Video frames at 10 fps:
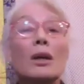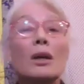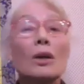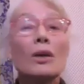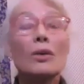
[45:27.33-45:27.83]

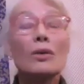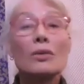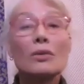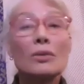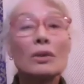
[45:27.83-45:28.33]
No,
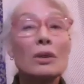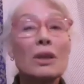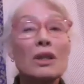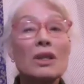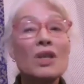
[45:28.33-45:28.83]

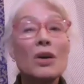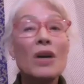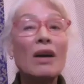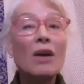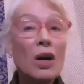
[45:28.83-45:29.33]
there is
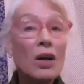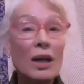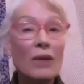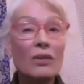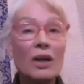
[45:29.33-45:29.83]
not a God
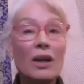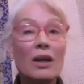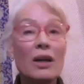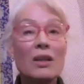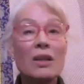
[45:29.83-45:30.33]
out
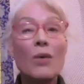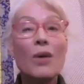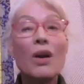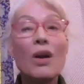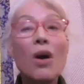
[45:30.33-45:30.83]
there. It's
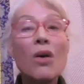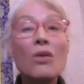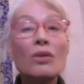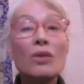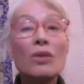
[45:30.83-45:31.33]
our
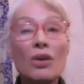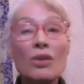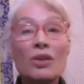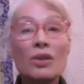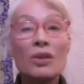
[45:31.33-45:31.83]
own
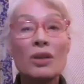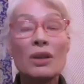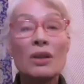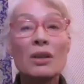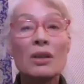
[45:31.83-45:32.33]

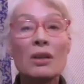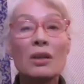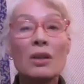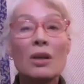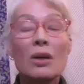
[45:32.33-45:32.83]
consciousness
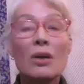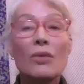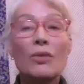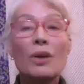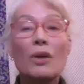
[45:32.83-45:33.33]

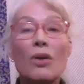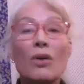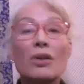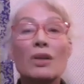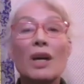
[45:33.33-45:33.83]
who
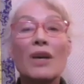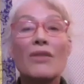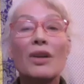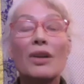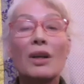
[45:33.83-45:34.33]
records
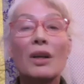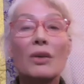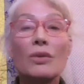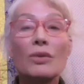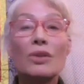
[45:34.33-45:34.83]

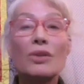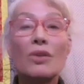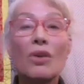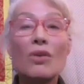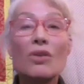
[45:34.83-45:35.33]
everything, who
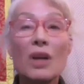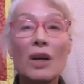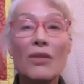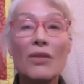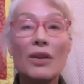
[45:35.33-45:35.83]
stores
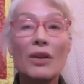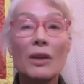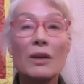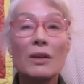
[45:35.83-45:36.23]
everything.